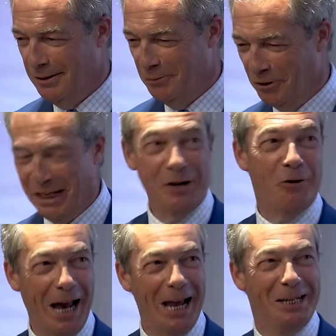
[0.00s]
that what they'd
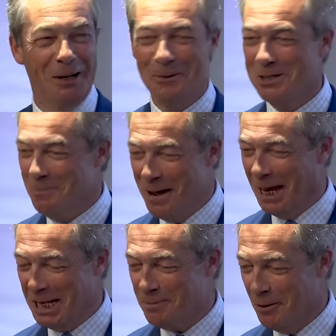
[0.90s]
created was the
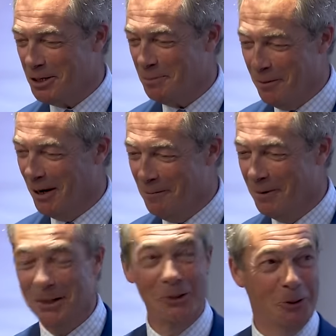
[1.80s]
means by which people like
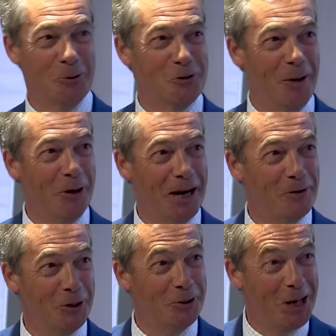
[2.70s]
me and Donald Trump could have
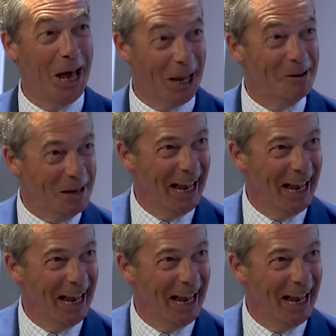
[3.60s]
a good day.